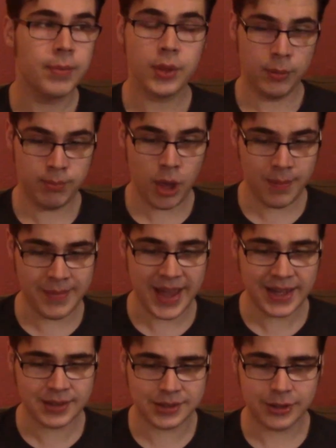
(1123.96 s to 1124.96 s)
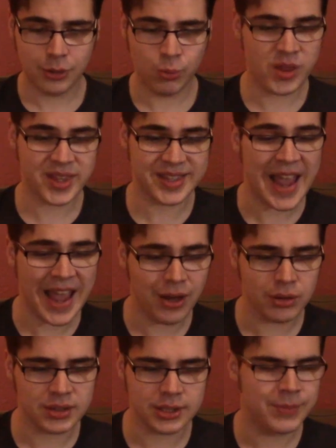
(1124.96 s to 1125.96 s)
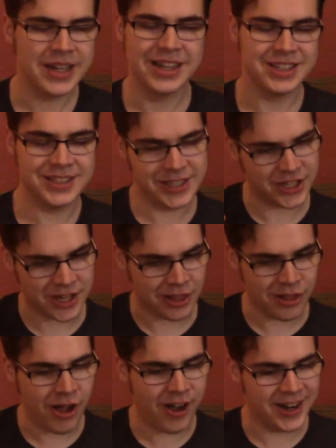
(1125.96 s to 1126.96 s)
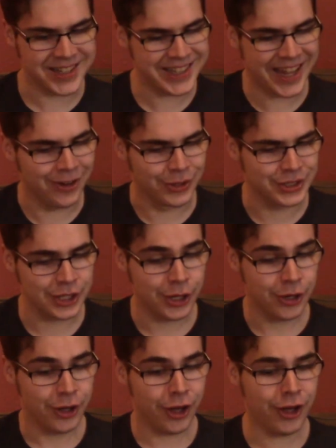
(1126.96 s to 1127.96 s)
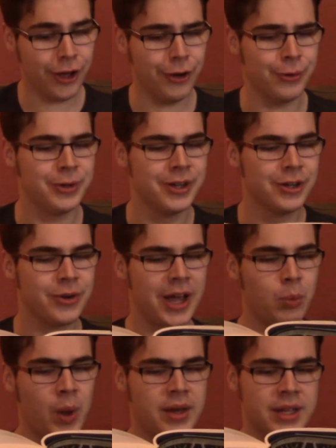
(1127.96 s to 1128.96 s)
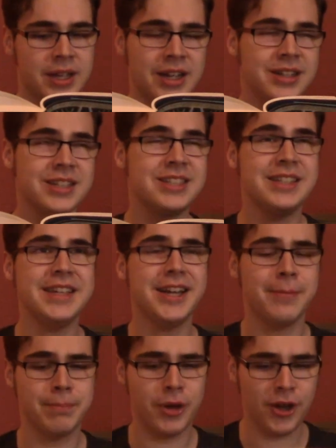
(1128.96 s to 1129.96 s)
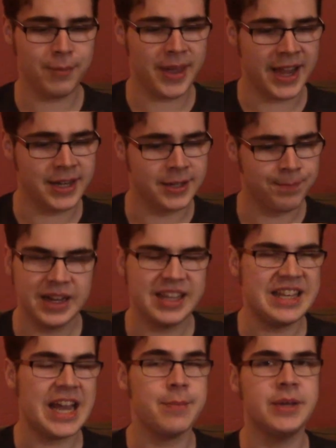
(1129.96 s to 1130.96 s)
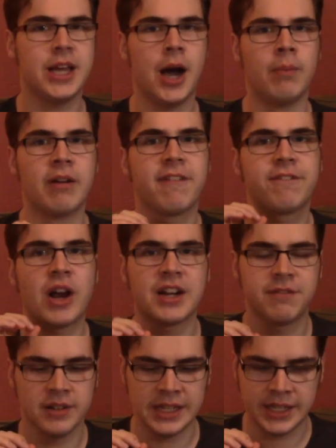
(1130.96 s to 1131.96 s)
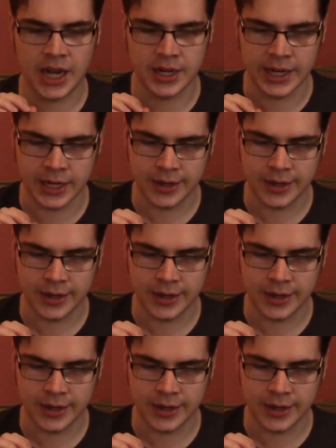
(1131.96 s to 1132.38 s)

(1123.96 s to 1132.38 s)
Mermaids? With tails? Such long tails. Oh, cried Wendy, to see a mermaid. He had become frightfully cunning.